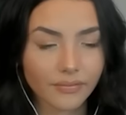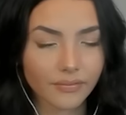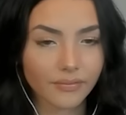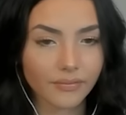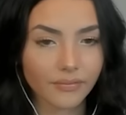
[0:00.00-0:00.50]

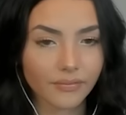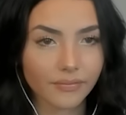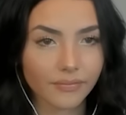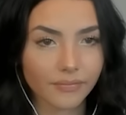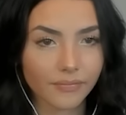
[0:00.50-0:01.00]

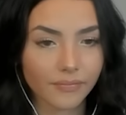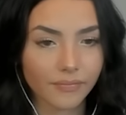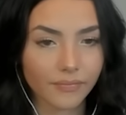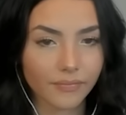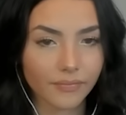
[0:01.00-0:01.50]

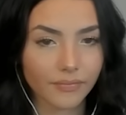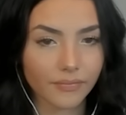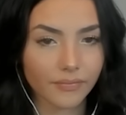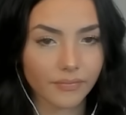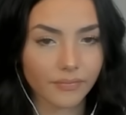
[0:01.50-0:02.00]

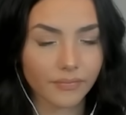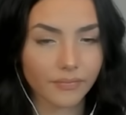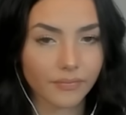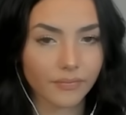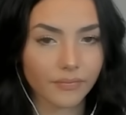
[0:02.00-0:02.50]

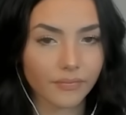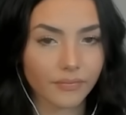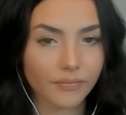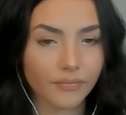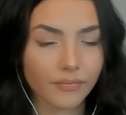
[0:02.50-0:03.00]

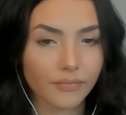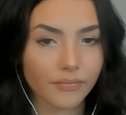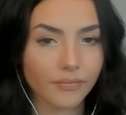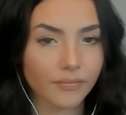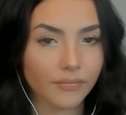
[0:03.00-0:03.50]

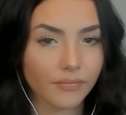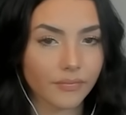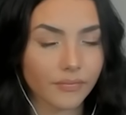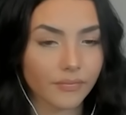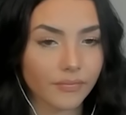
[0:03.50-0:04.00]

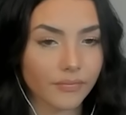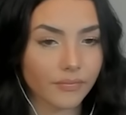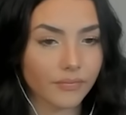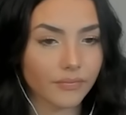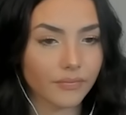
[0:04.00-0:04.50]

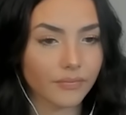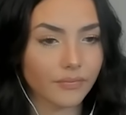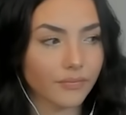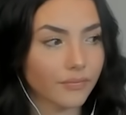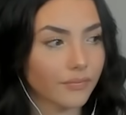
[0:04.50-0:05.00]

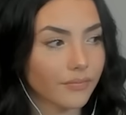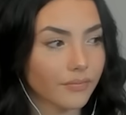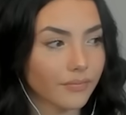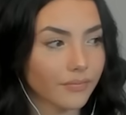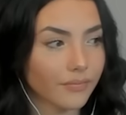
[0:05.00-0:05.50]

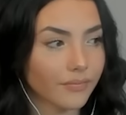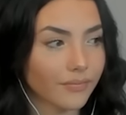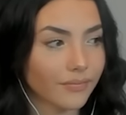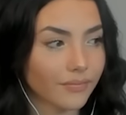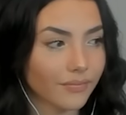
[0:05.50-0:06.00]

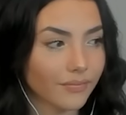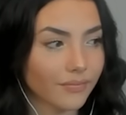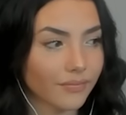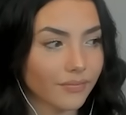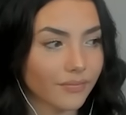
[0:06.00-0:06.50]

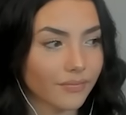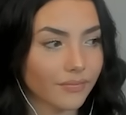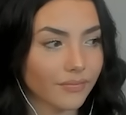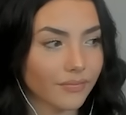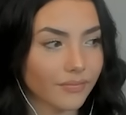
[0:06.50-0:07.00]

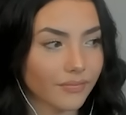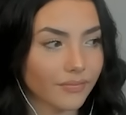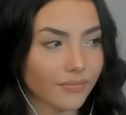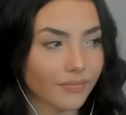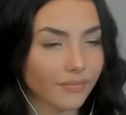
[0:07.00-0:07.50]

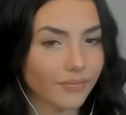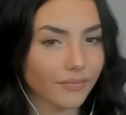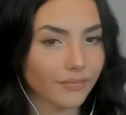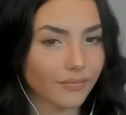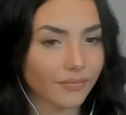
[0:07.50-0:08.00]
The person shown says nothing.